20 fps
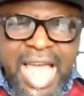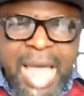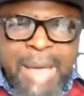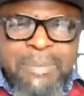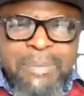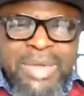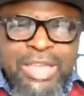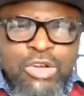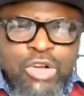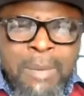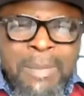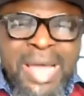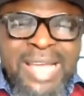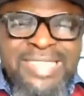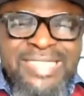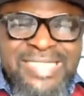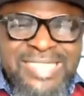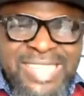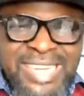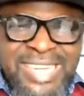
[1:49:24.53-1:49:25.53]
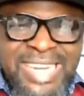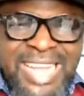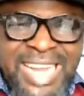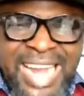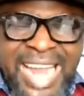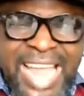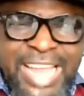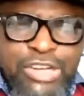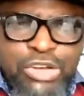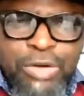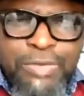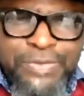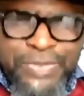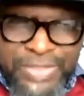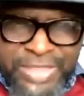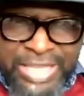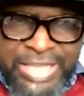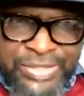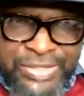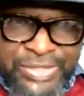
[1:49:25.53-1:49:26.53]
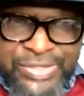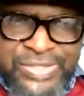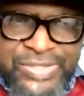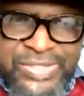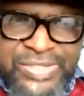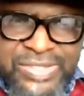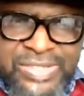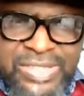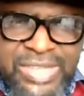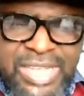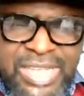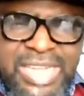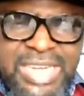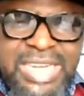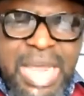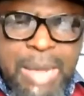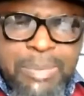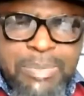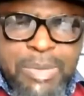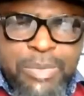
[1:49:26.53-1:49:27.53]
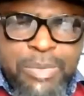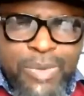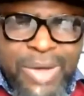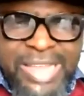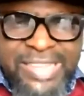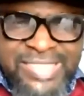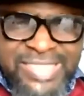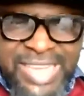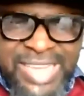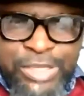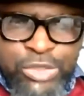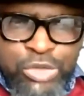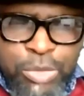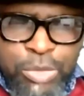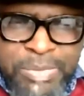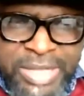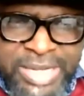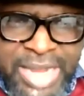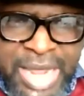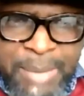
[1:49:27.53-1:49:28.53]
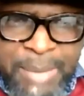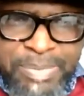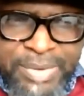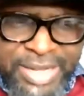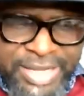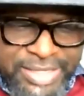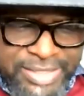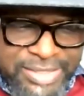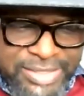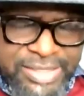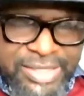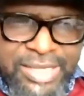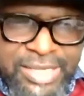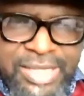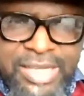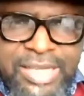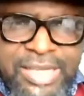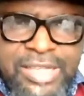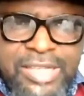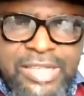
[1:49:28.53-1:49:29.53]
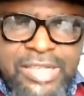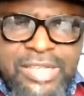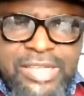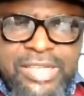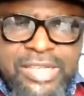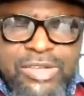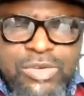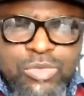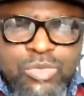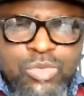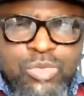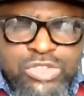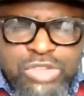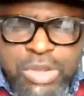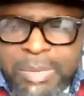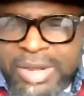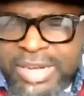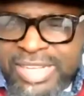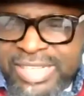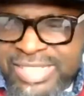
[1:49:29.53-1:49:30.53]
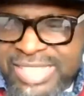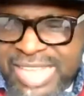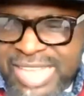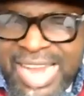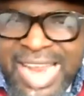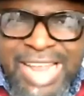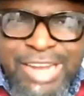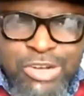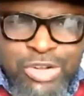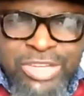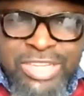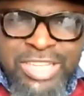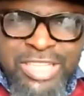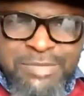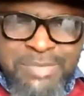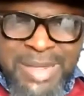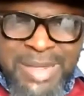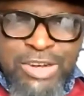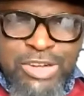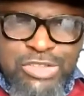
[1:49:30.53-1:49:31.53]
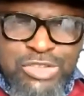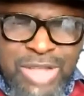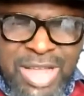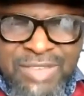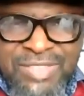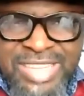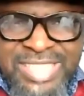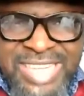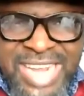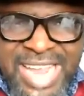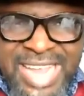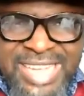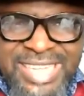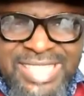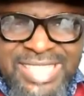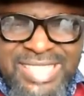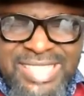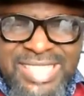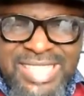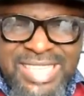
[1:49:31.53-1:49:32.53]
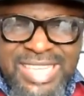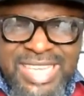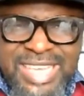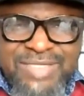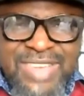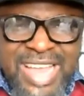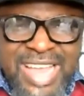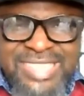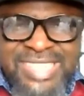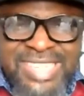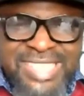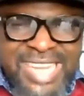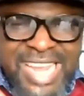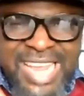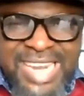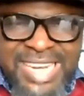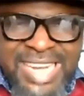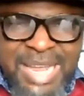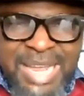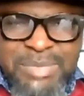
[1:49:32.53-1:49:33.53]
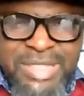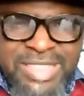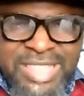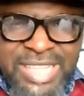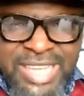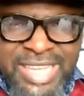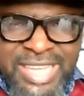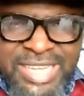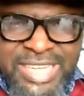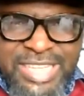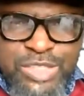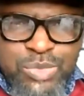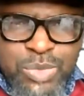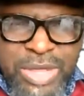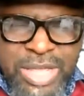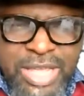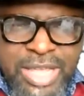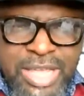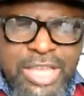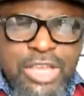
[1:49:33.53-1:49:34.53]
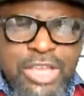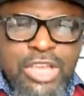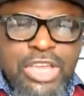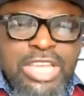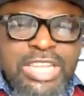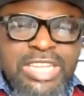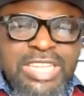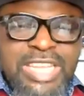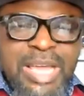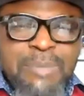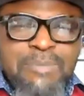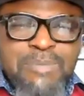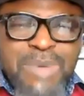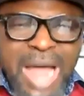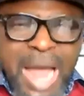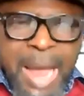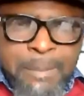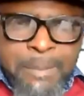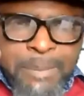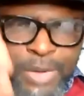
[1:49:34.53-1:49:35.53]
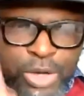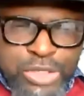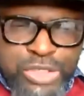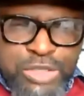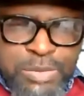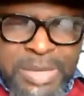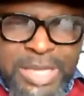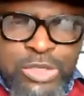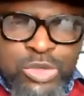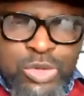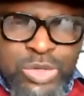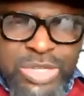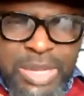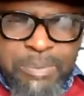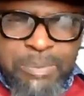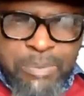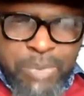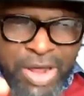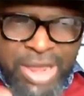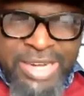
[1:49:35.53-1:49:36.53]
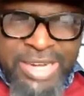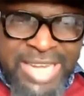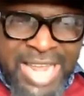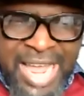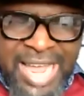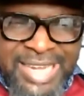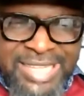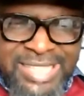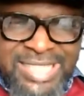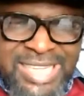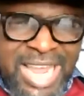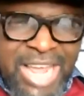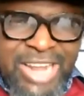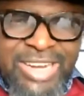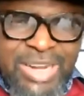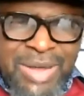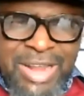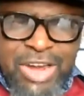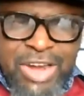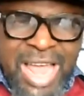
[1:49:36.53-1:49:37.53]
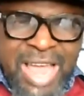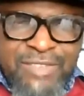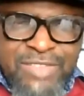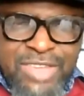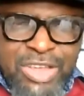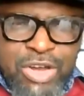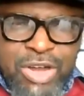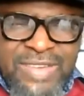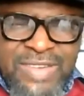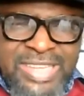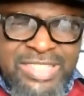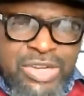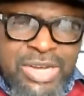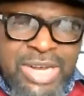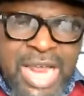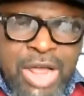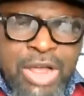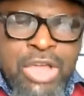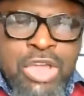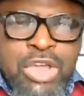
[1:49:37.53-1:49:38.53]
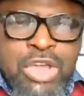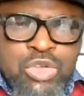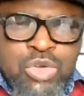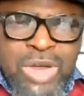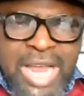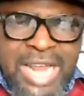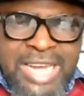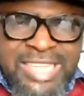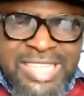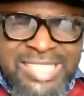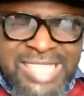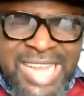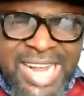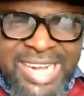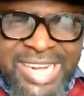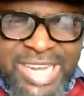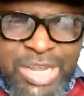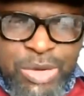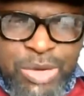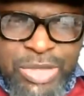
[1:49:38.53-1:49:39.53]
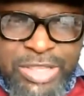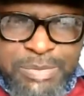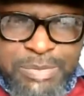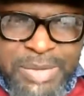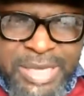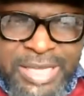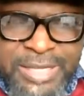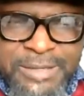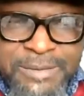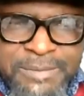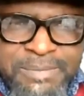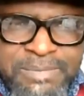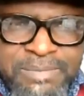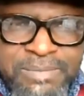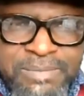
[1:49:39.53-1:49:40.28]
I mean, come and see the kind of things that people were saying to me in that place. When somebody said, I know this man does not have a child. If he has a child, he can't be thinking this way. They abused me to the point that now they were not having conversation. Now you can disagree with me,